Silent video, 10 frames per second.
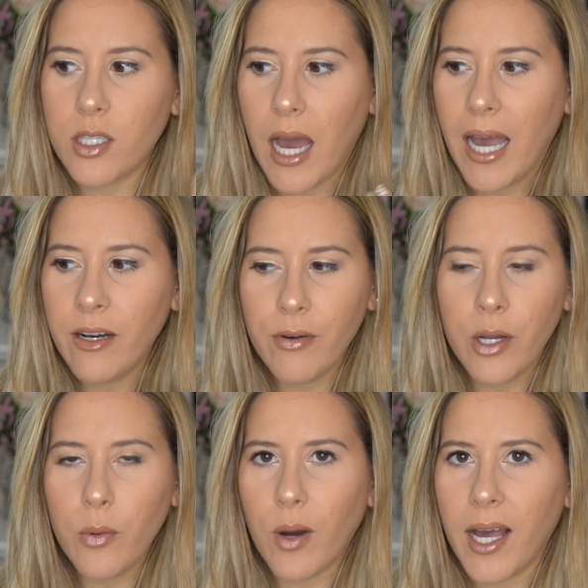I don't
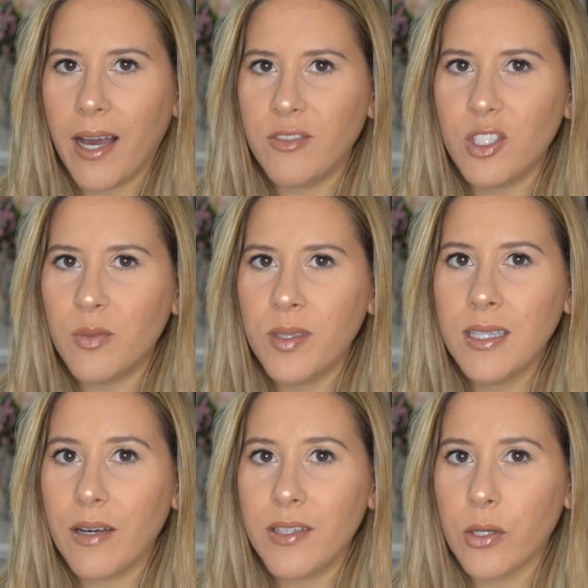know why, I've just been
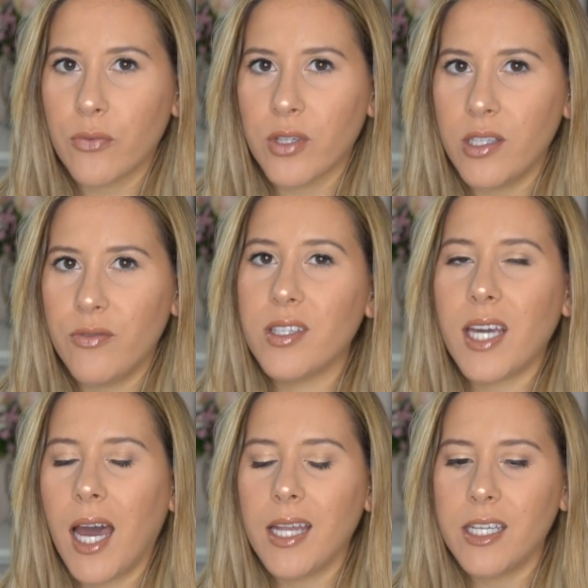loving a really, really
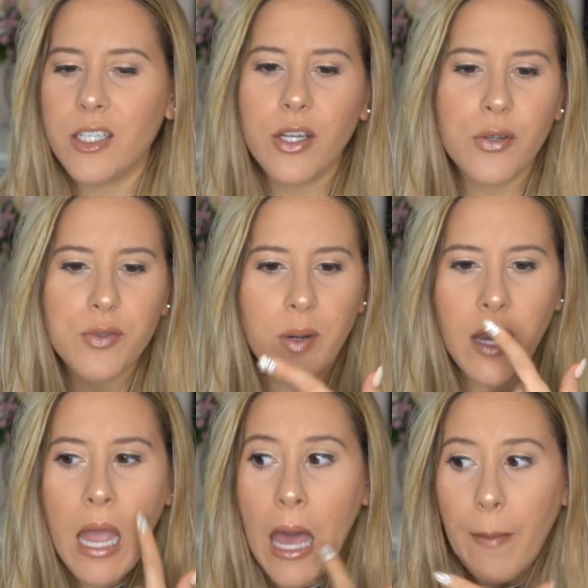highlighted nose, but
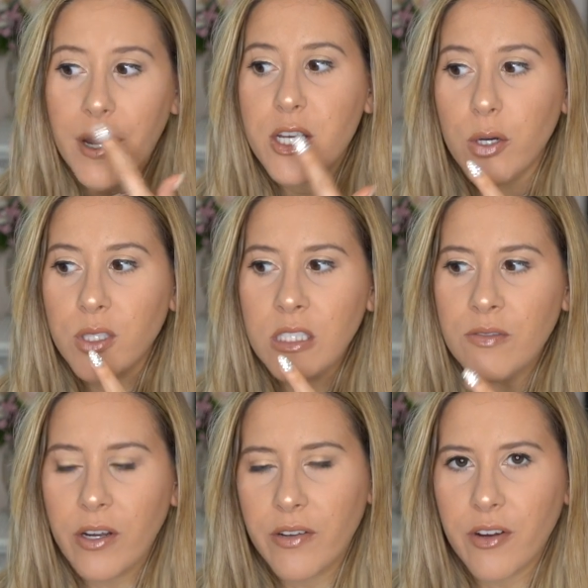my nose is
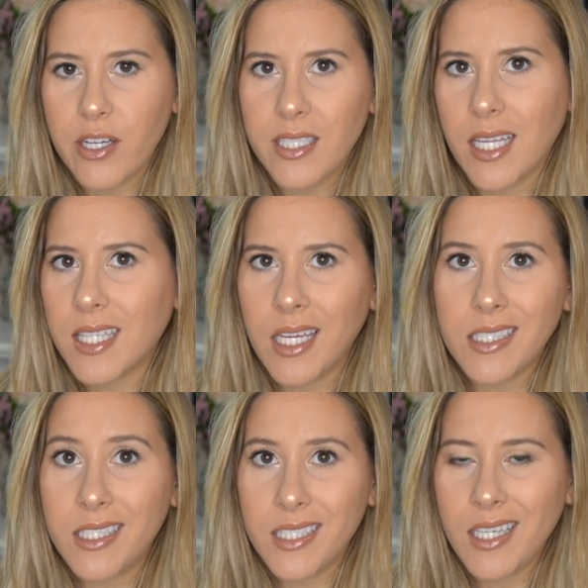very, very intense, and
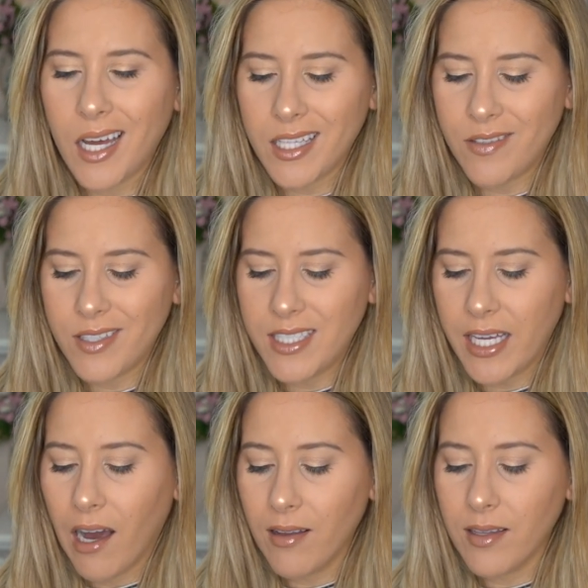it did not even
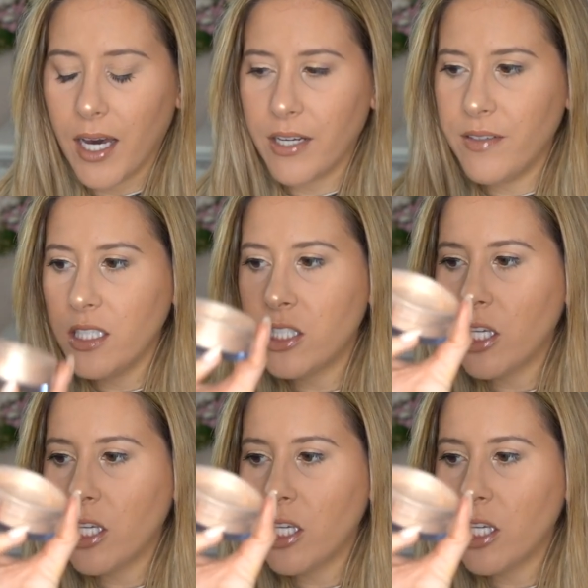take a lot of it.